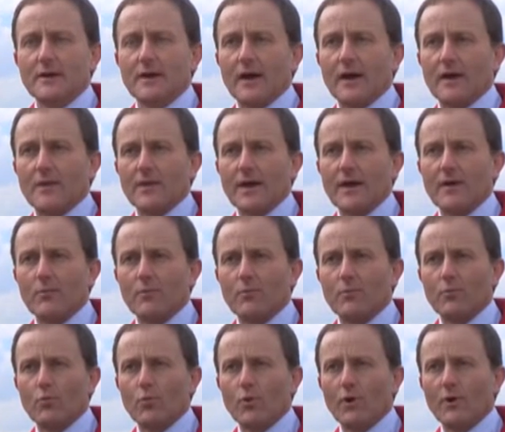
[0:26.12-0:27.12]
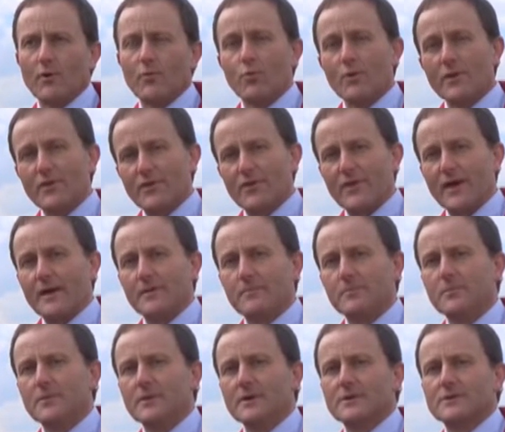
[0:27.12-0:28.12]
and help work with
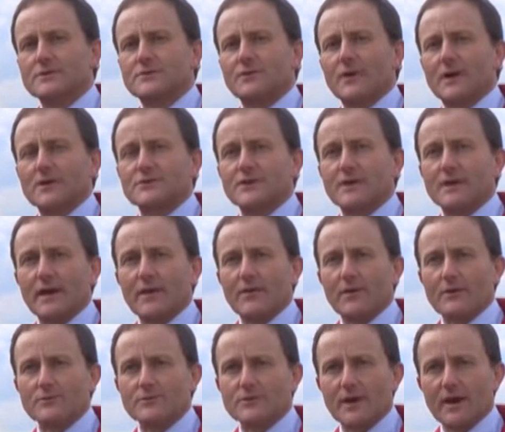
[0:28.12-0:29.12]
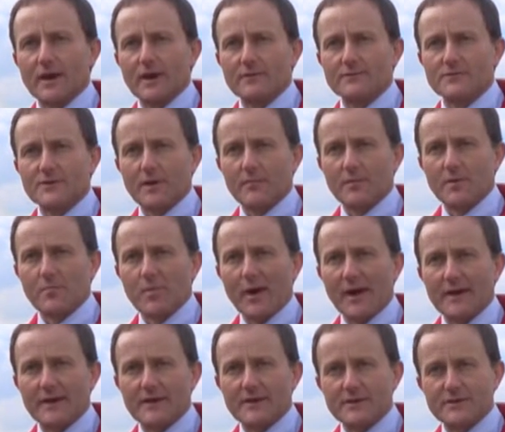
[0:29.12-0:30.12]
them to actually get those calves coming
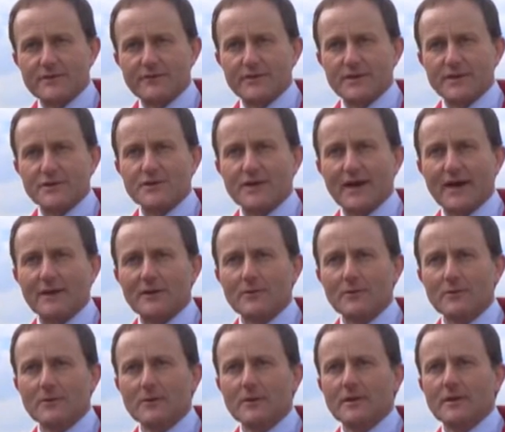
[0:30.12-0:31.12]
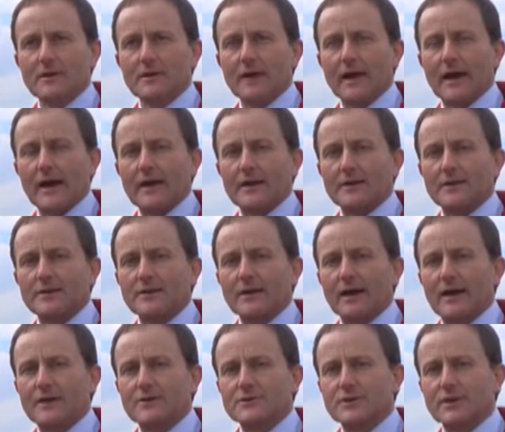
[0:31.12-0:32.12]
back in as finished cattle and
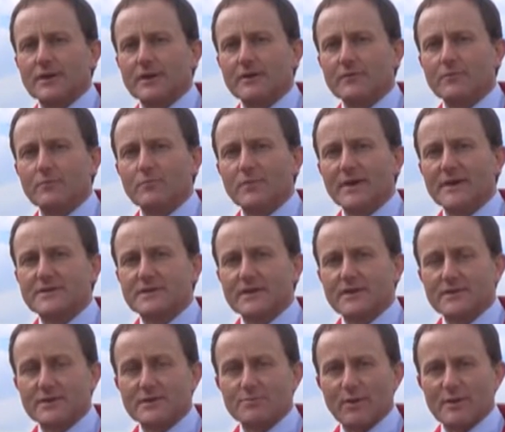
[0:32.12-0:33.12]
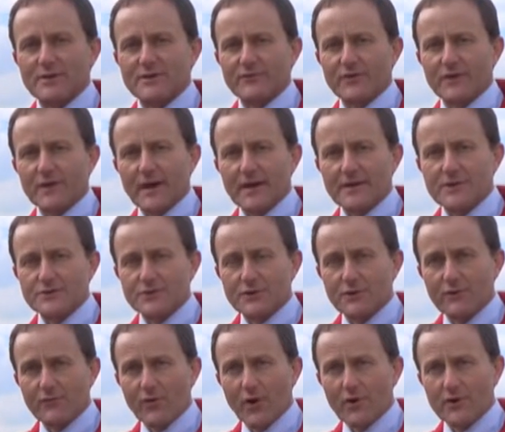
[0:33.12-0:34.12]
actually meeting the specification
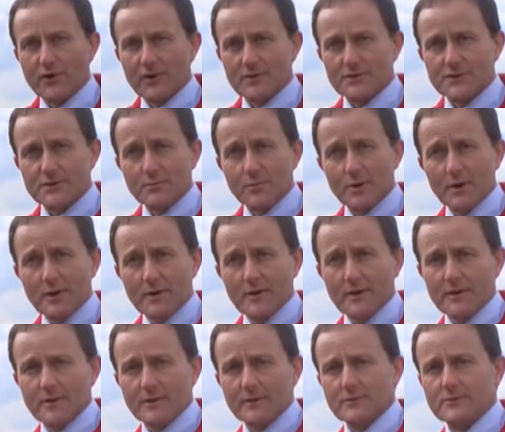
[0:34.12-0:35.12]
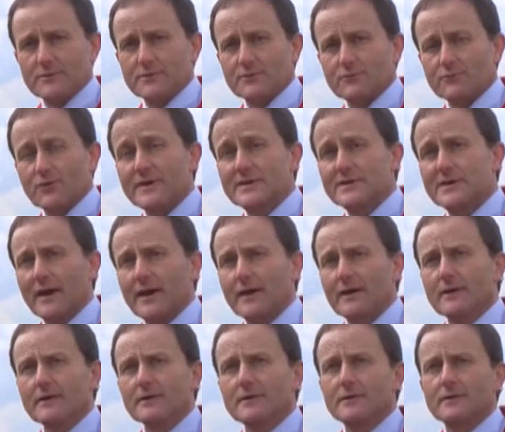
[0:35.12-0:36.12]
of our customer, who's the
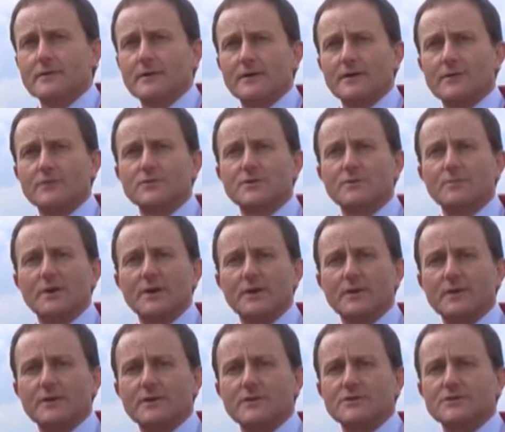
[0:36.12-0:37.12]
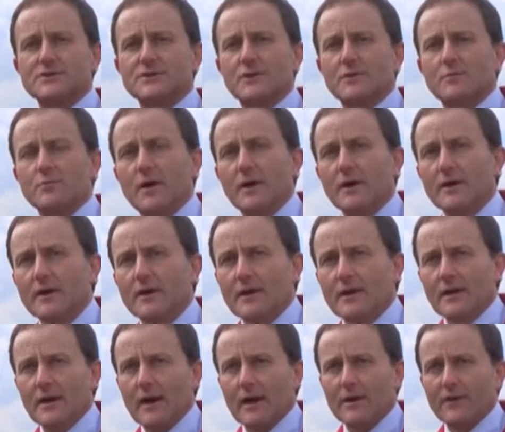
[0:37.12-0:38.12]
retailer and ultimately the consumer.
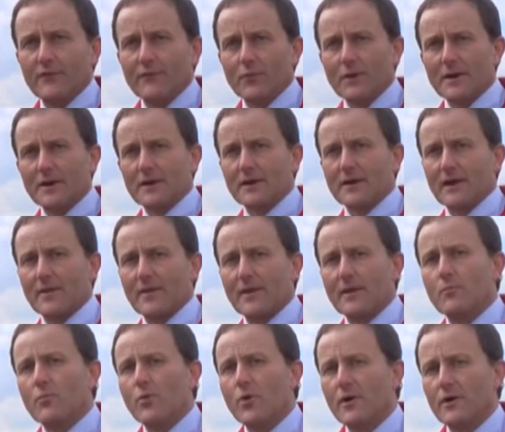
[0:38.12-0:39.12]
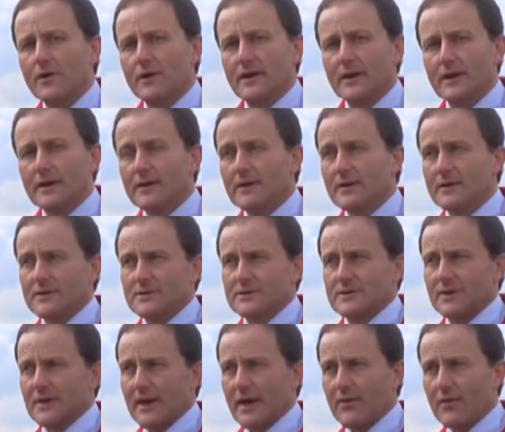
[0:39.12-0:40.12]
And if we can get them working
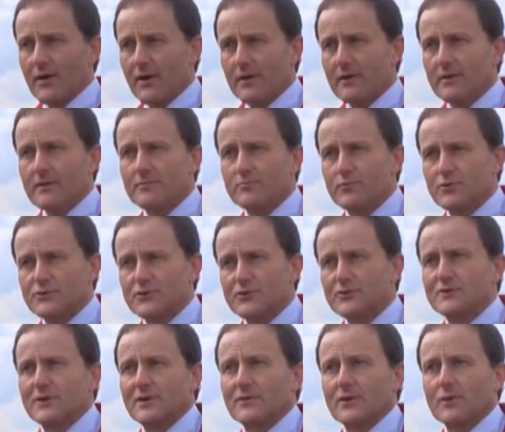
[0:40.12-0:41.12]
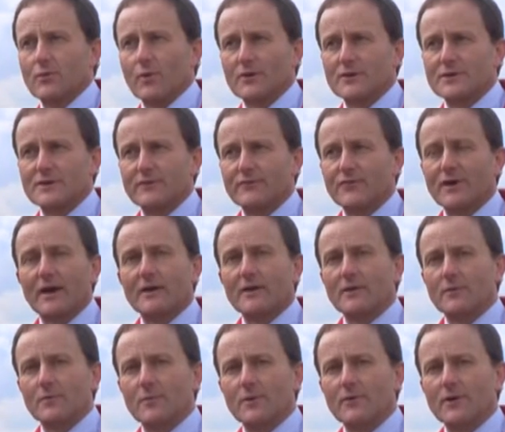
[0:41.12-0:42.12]
together, producing the quality of cattle
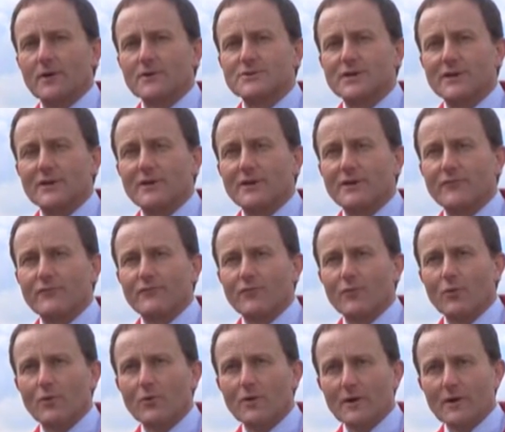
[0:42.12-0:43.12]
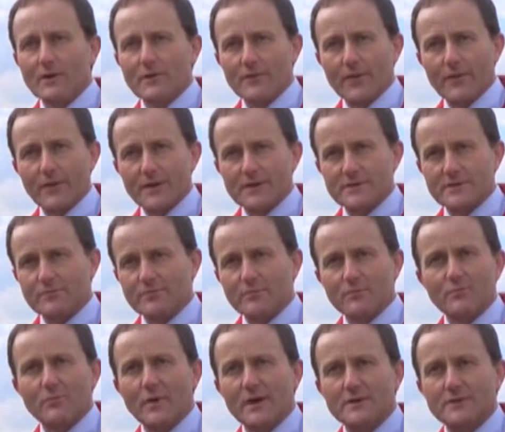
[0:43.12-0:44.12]
that we're actually looking for, then there's a
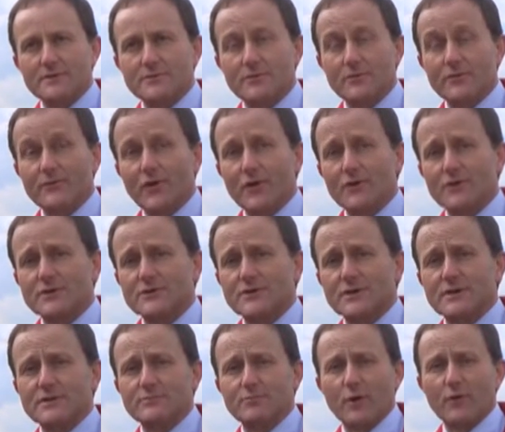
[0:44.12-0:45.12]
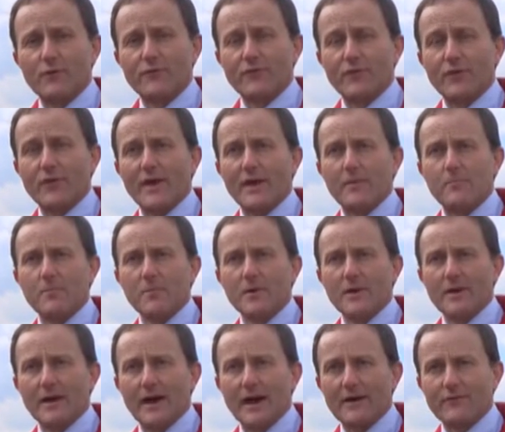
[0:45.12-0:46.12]
major advantages both for them
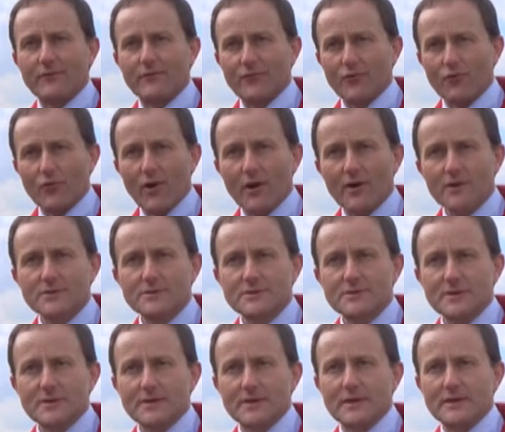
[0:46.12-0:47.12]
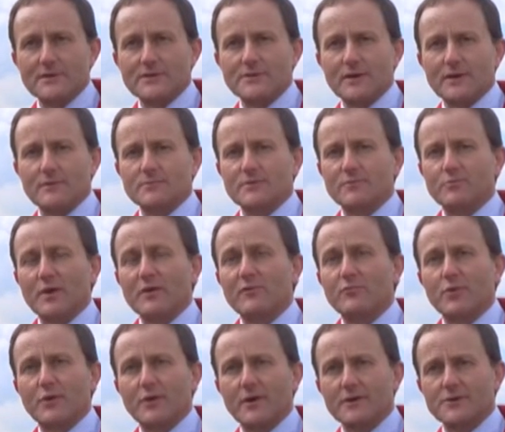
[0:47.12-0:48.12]
and for us in terms of beef
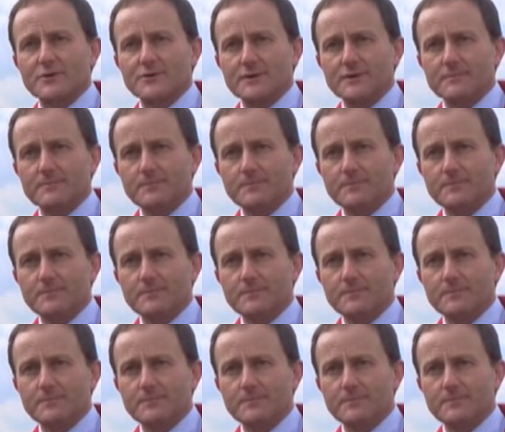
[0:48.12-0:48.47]
production.